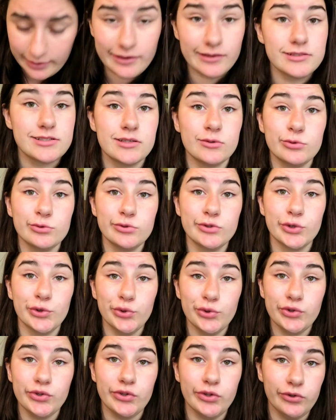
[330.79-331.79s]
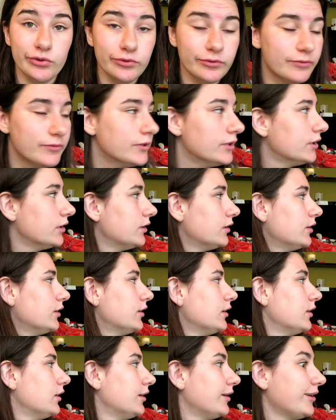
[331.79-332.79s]
it's an alternative.
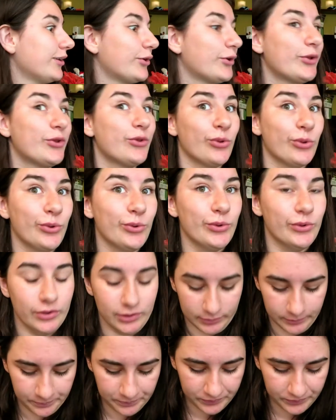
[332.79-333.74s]
Cool.